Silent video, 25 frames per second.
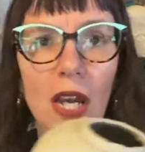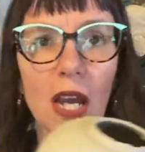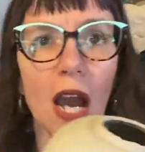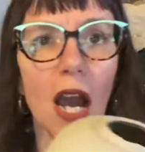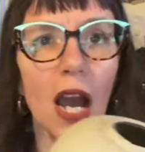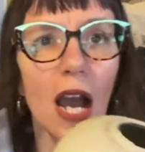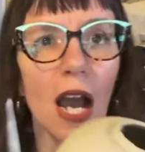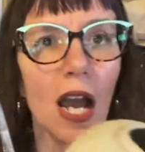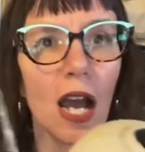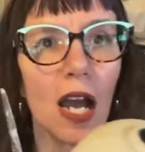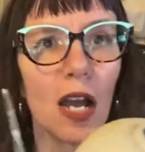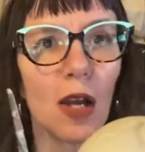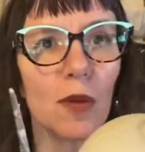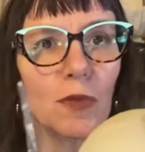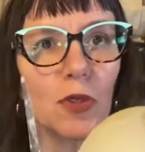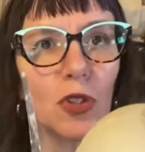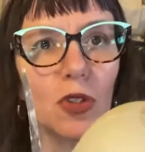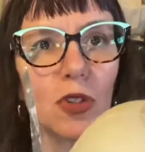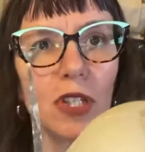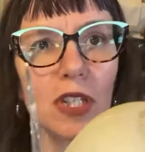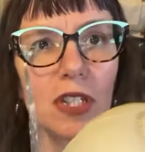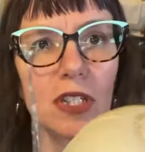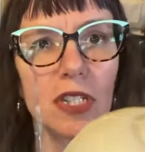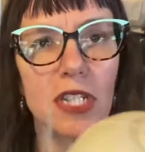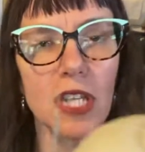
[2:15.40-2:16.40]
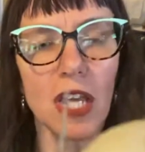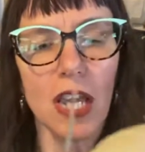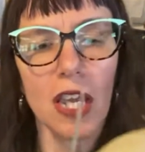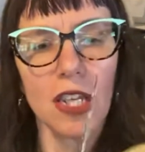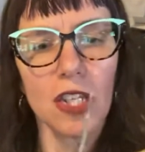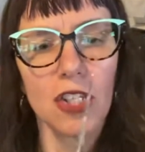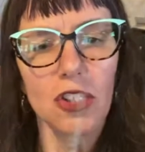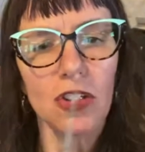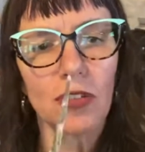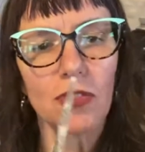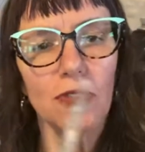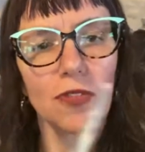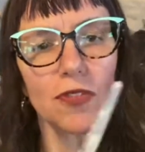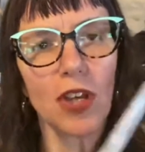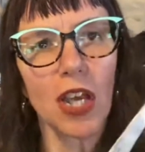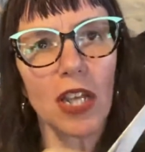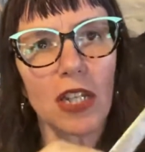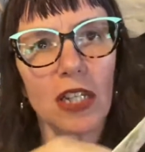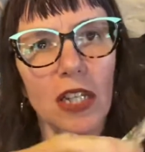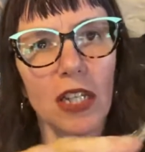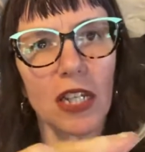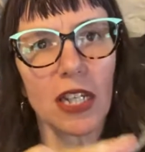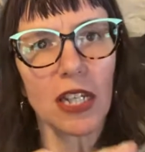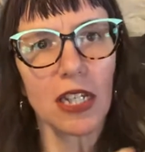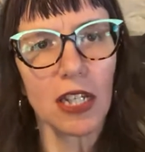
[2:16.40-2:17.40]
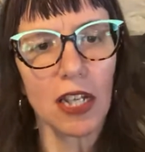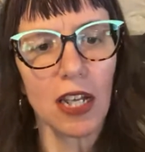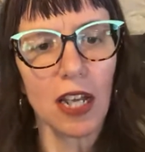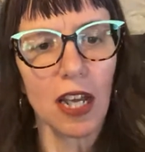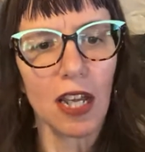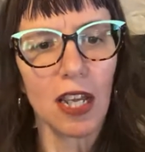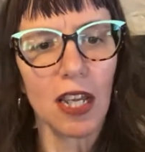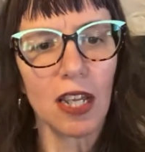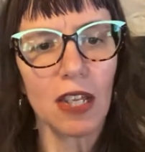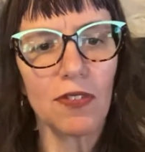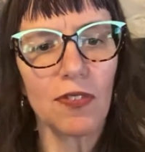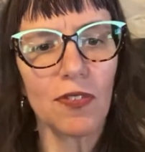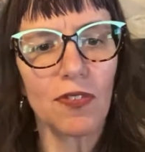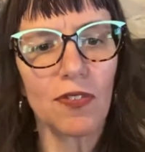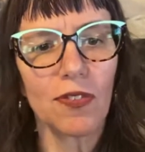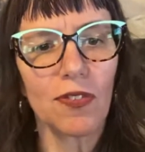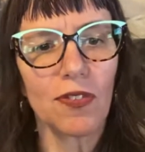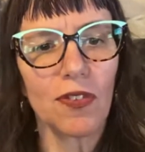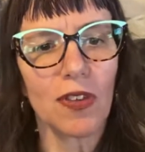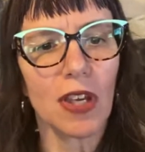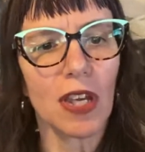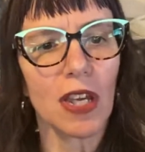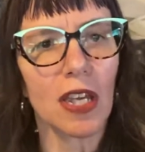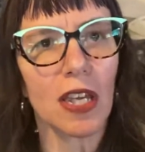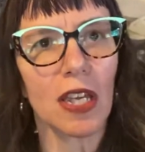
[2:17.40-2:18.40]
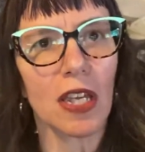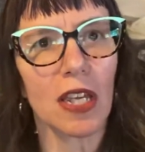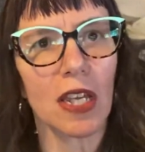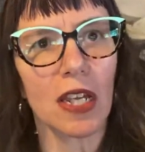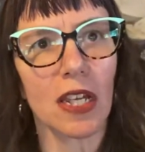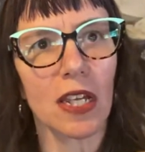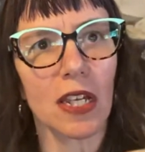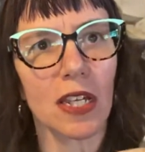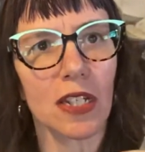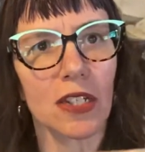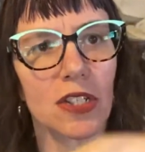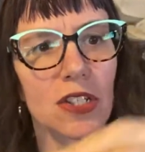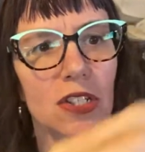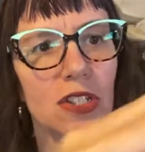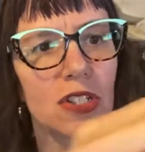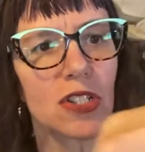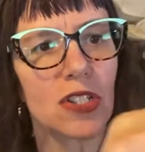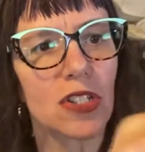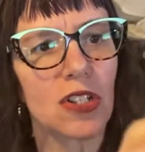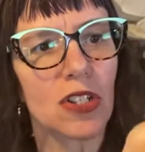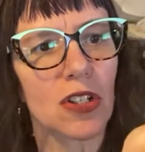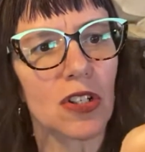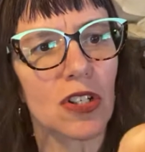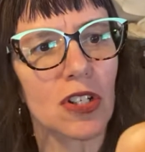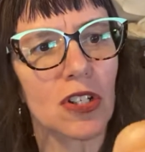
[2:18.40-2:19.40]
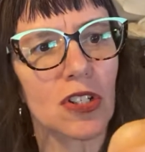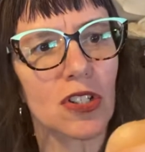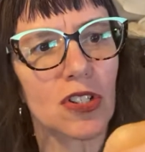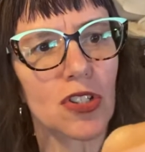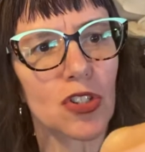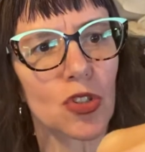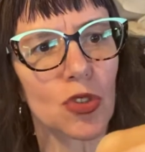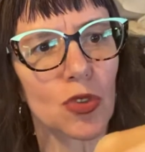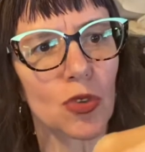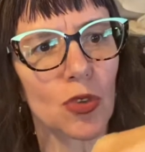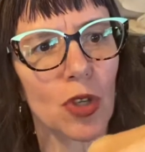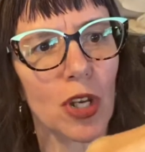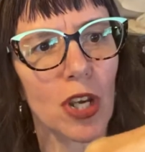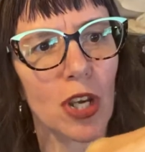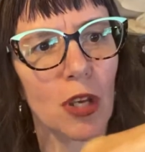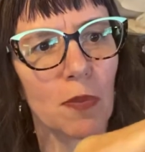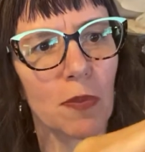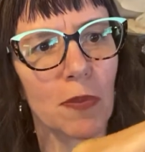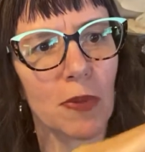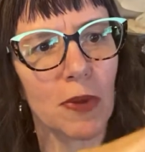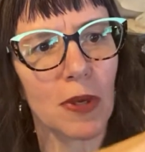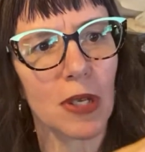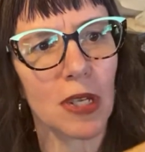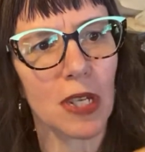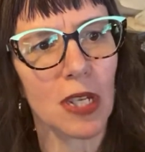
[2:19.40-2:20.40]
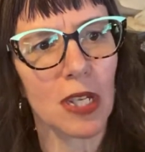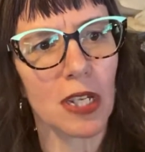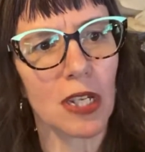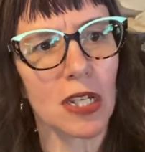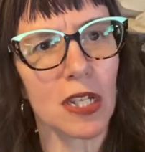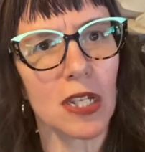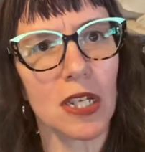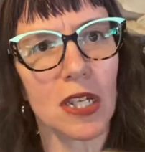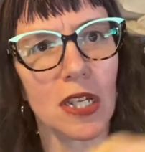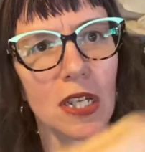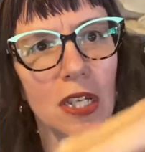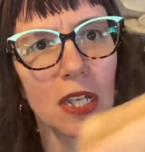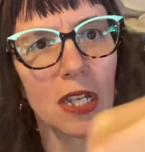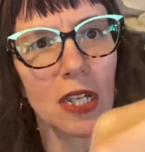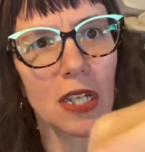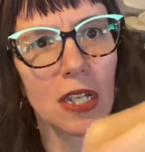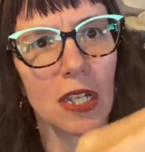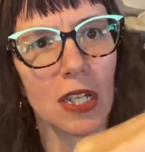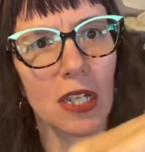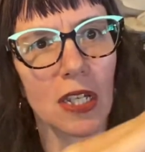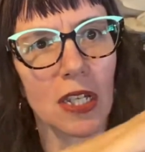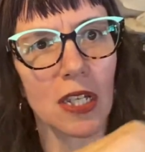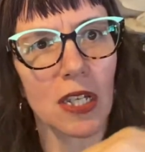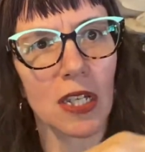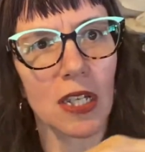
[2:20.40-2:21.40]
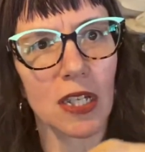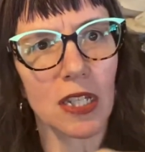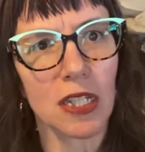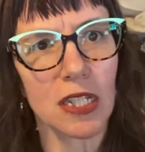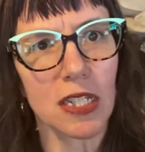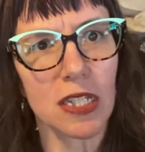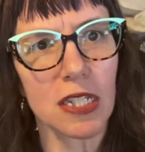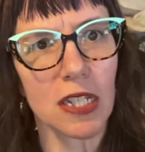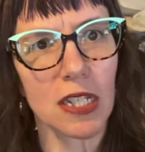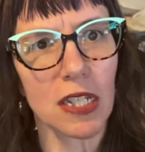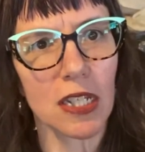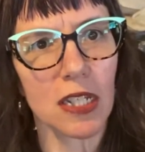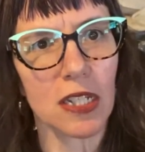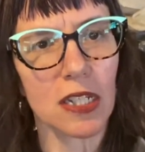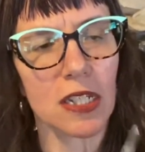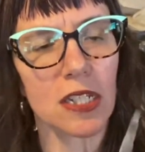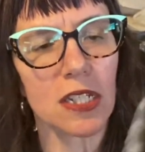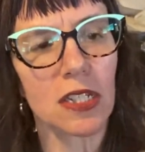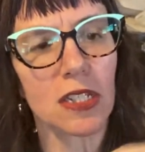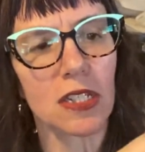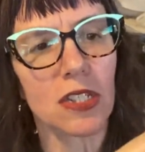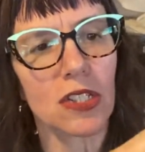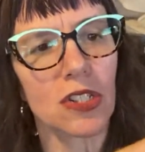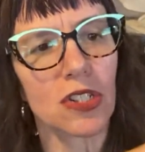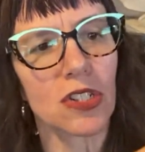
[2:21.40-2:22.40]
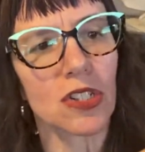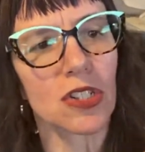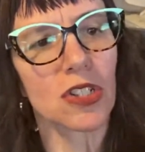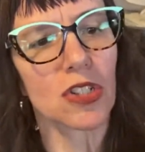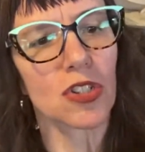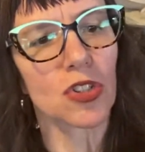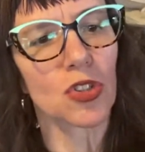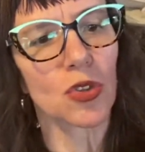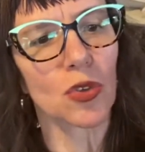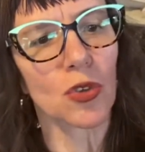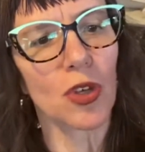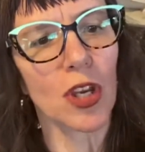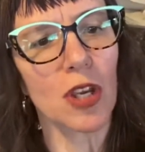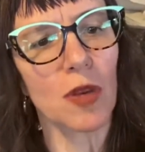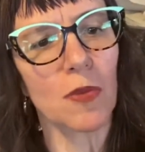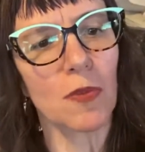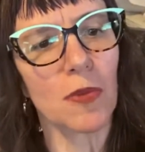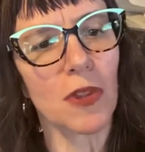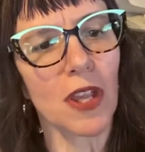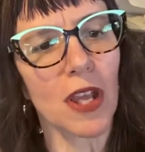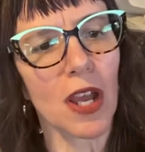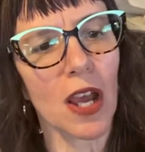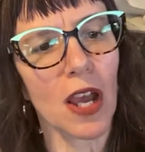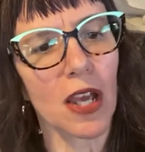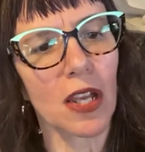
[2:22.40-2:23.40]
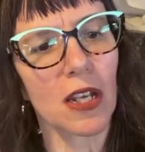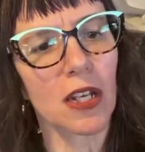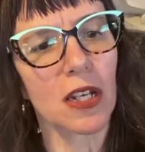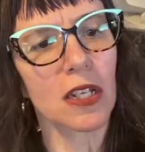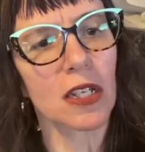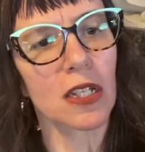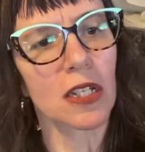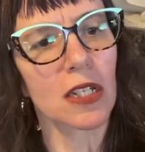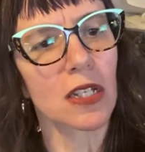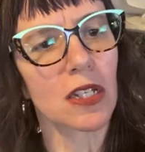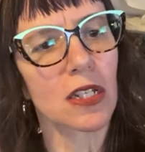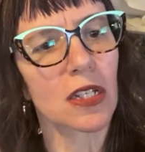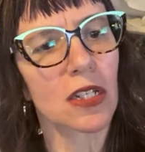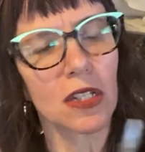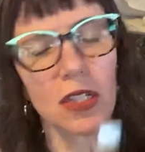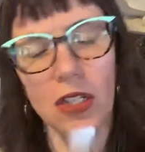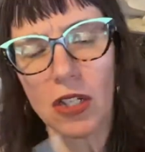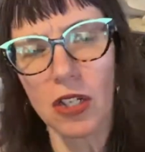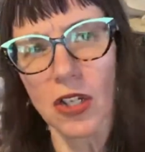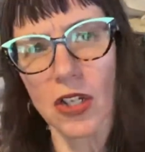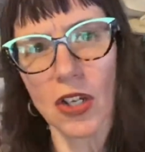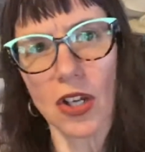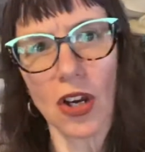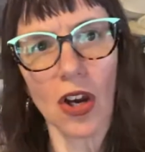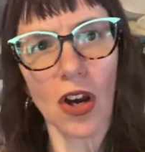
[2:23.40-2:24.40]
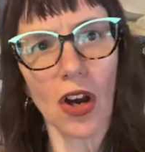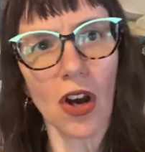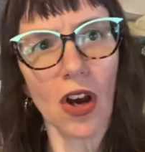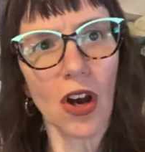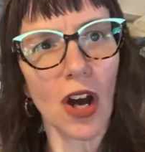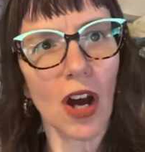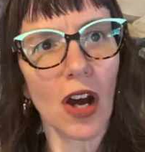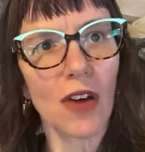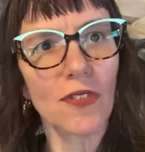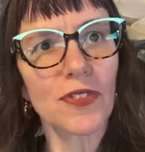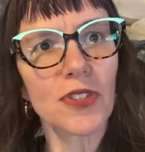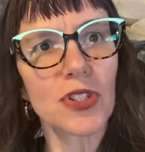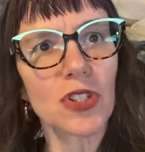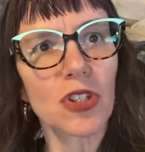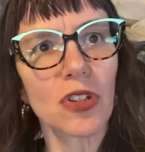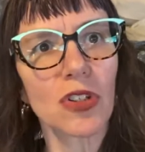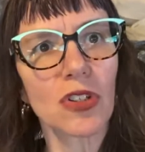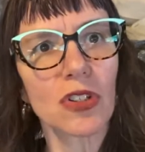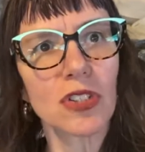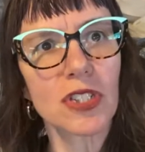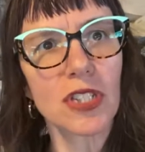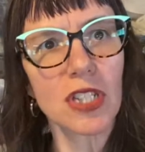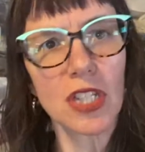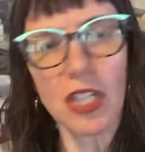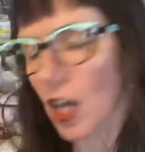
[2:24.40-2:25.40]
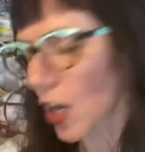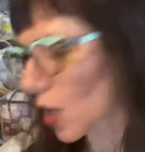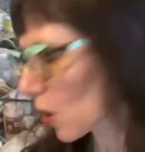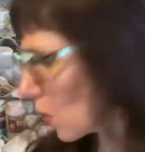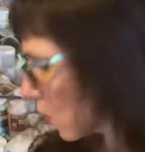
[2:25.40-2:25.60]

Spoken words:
You can take your fettling knife and just start scraping. I tend to just scrape that off. So see how